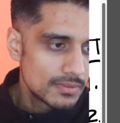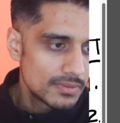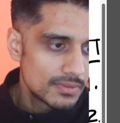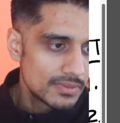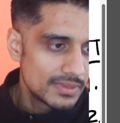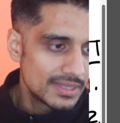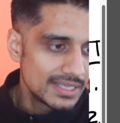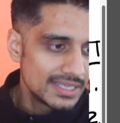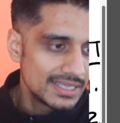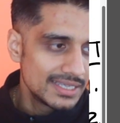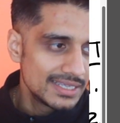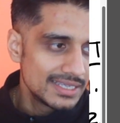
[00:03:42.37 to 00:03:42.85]

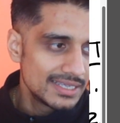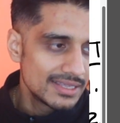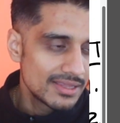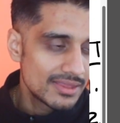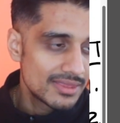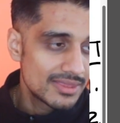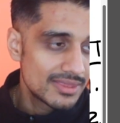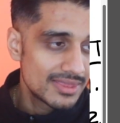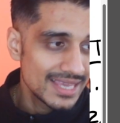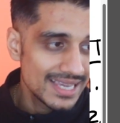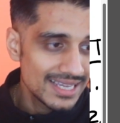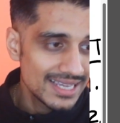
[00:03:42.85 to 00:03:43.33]
The
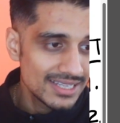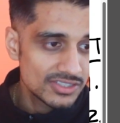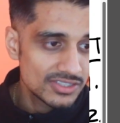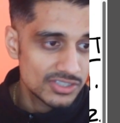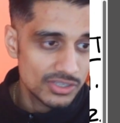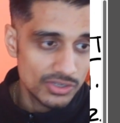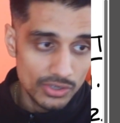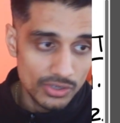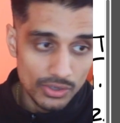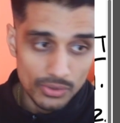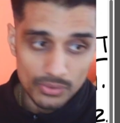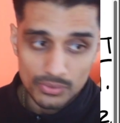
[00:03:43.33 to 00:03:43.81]
thing to
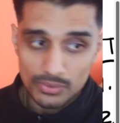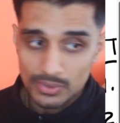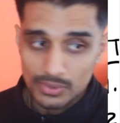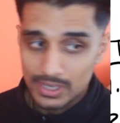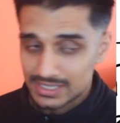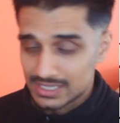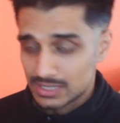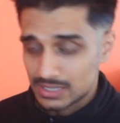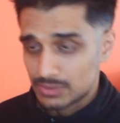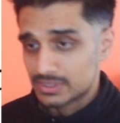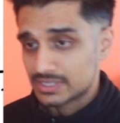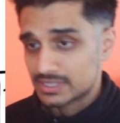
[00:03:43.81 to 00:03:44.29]
note,
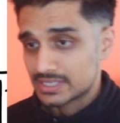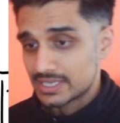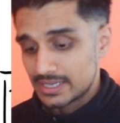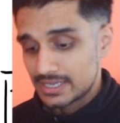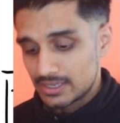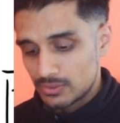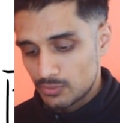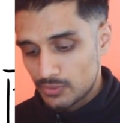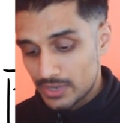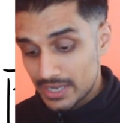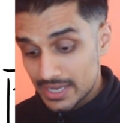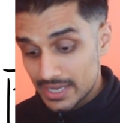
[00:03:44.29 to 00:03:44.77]
as I was
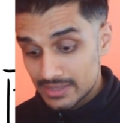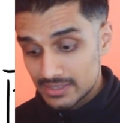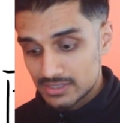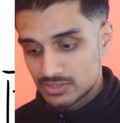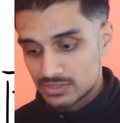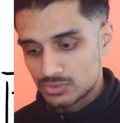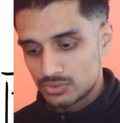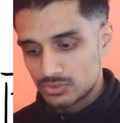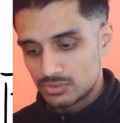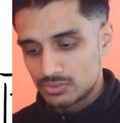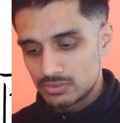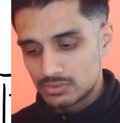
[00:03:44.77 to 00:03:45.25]
saying, where
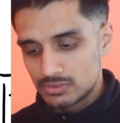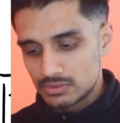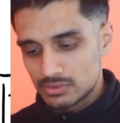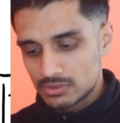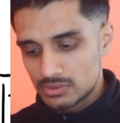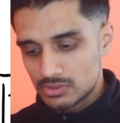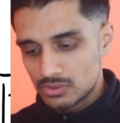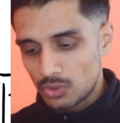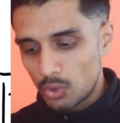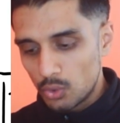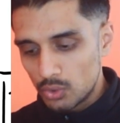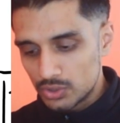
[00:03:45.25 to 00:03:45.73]
this will
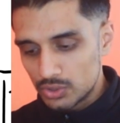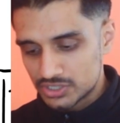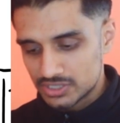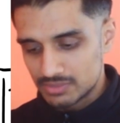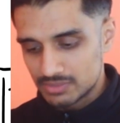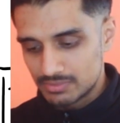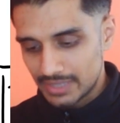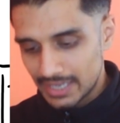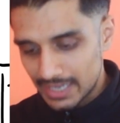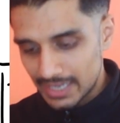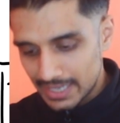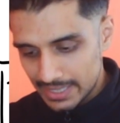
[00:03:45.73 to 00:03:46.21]
cause
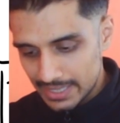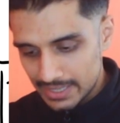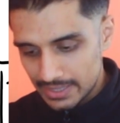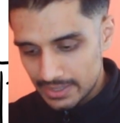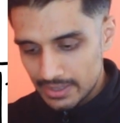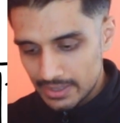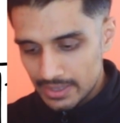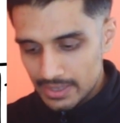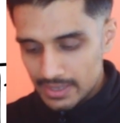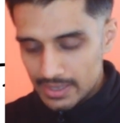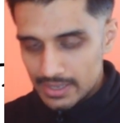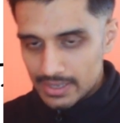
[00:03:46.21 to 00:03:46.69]
some delay,
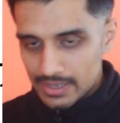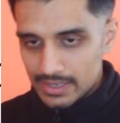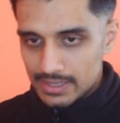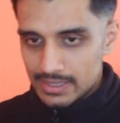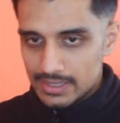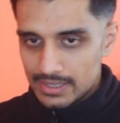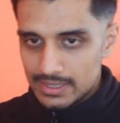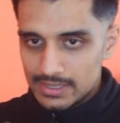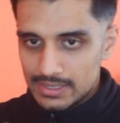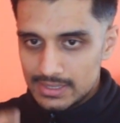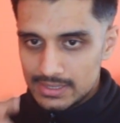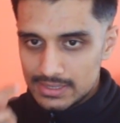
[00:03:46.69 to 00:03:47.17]

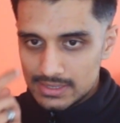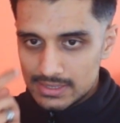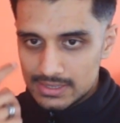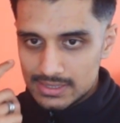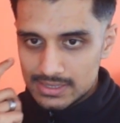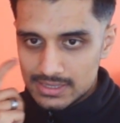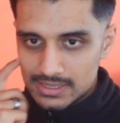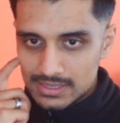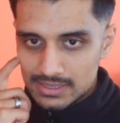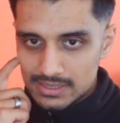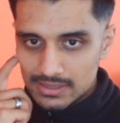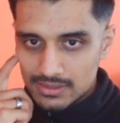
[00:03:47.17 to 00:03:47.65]

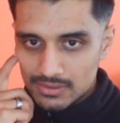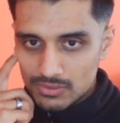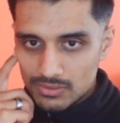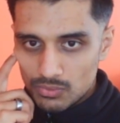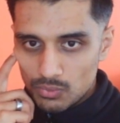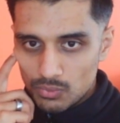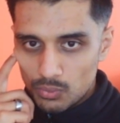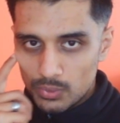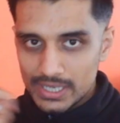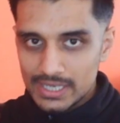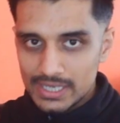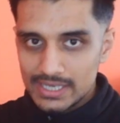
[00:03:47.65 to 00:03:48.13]
is
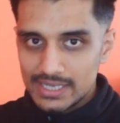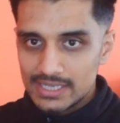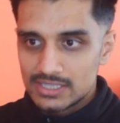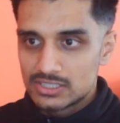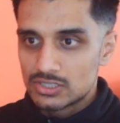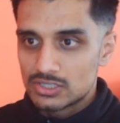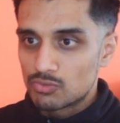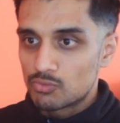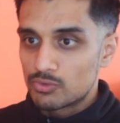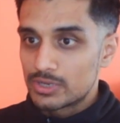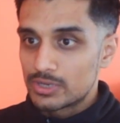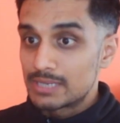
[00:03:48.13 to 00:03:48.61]
we need
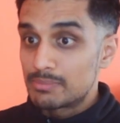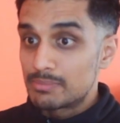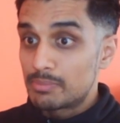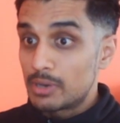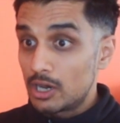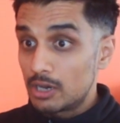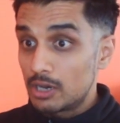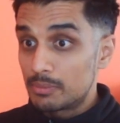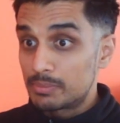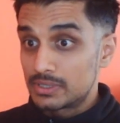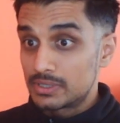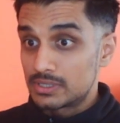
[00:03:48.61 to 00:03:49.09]
to
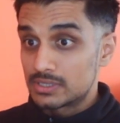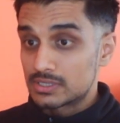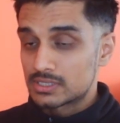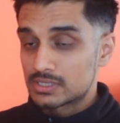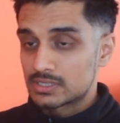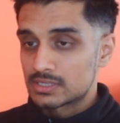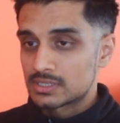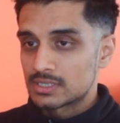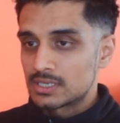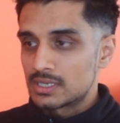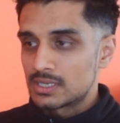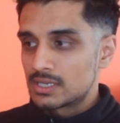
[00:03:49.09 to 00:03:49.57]

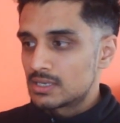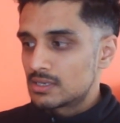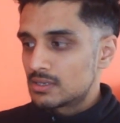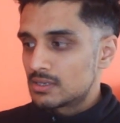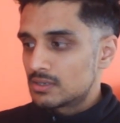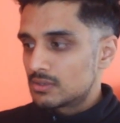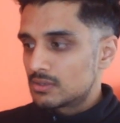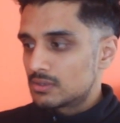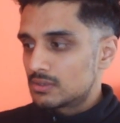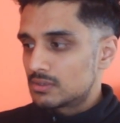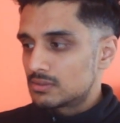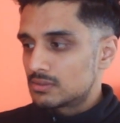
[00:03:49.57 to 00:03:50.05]
repurpose
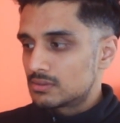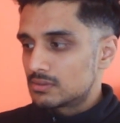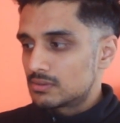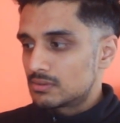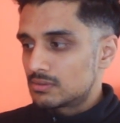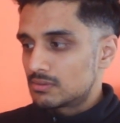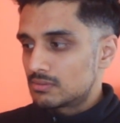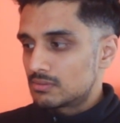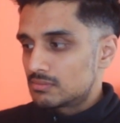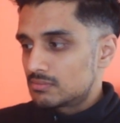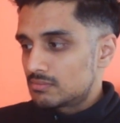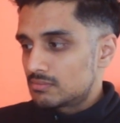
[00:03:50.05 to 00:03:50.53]

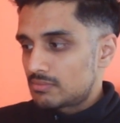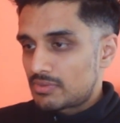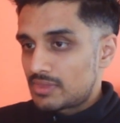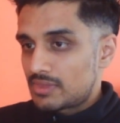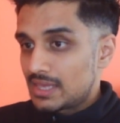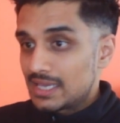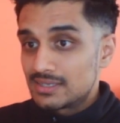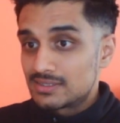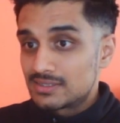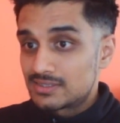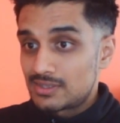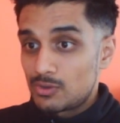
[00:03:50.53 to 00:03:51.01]

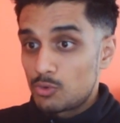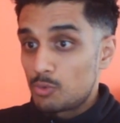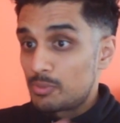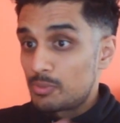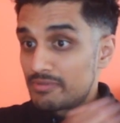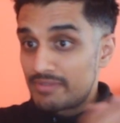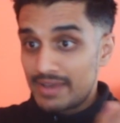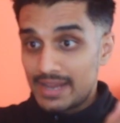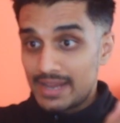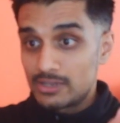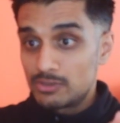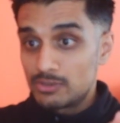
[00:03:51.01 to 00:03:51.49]
things that will be
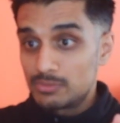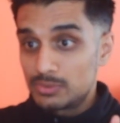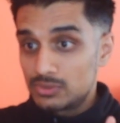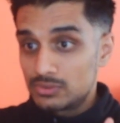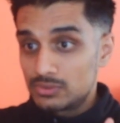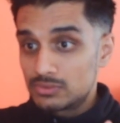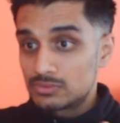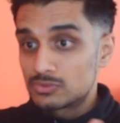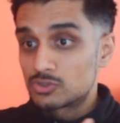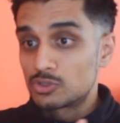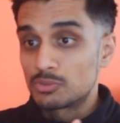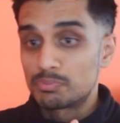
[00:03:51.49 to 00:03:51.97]
valuable
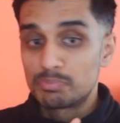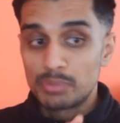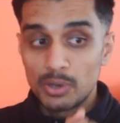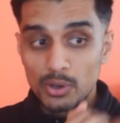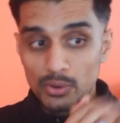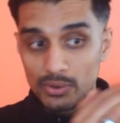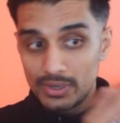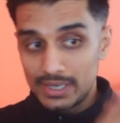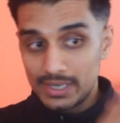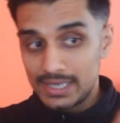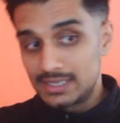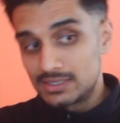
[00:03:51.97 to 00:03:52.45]
to
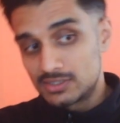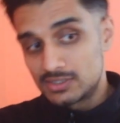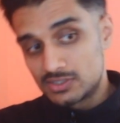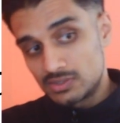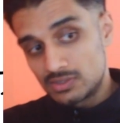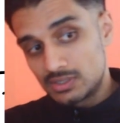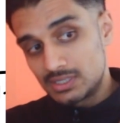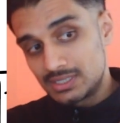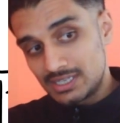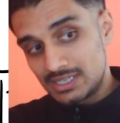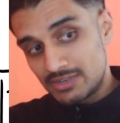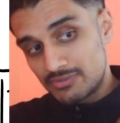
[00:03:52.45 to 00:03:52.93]
put into
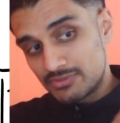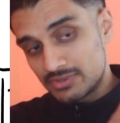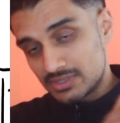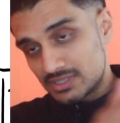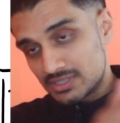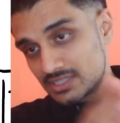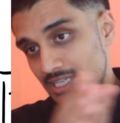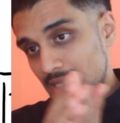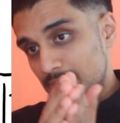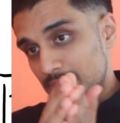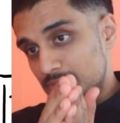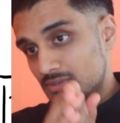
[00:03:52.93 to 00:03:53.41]
the different
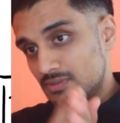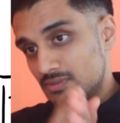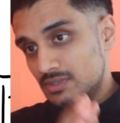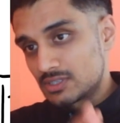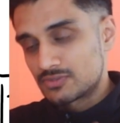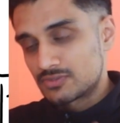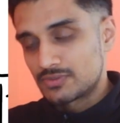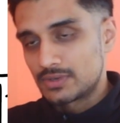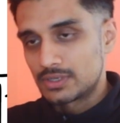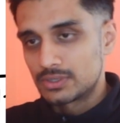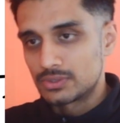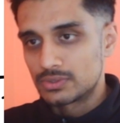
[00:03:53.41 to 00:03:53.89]
steps of this
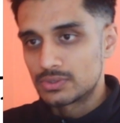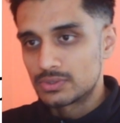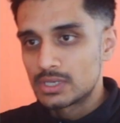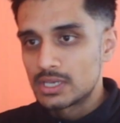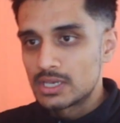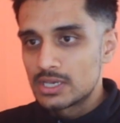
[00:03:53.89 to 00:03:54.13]
funnel.